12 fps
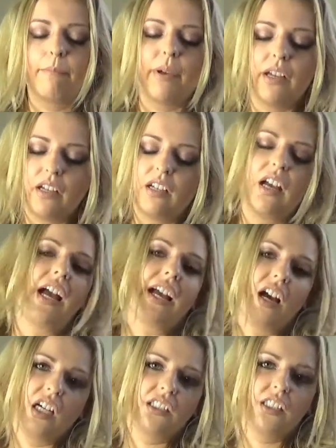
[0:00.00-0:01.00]
but
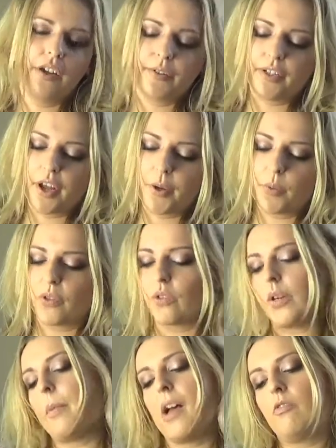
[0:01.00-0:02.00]
I don't know whether
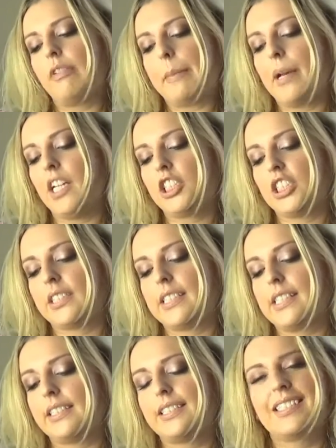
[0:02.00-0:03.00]
I'd repurchase
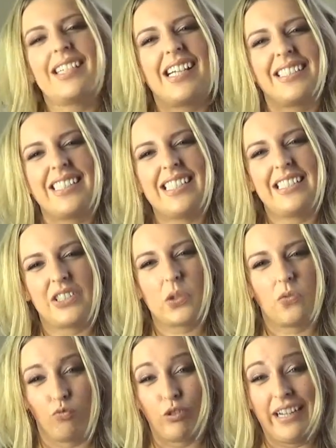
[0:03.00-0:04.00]
this, as it is
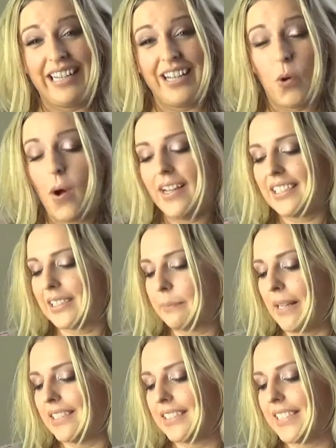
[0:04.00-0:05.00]
really quite
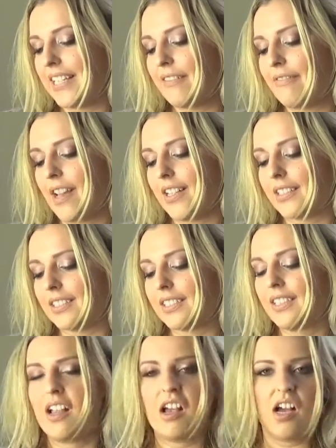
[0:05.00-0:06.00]
expensive and
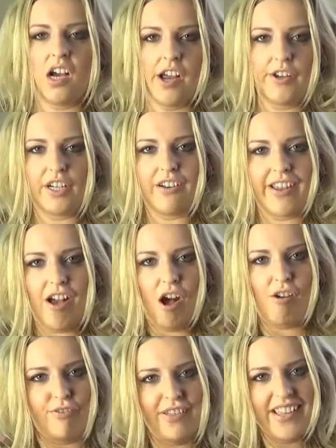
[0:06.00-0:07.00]
I only like
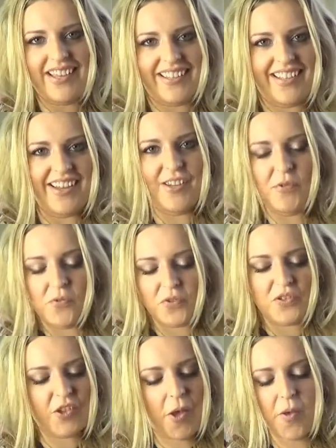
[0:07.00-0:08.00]
half of it, kind of.
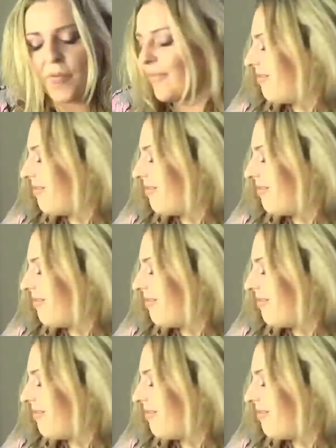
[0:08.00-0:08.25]
So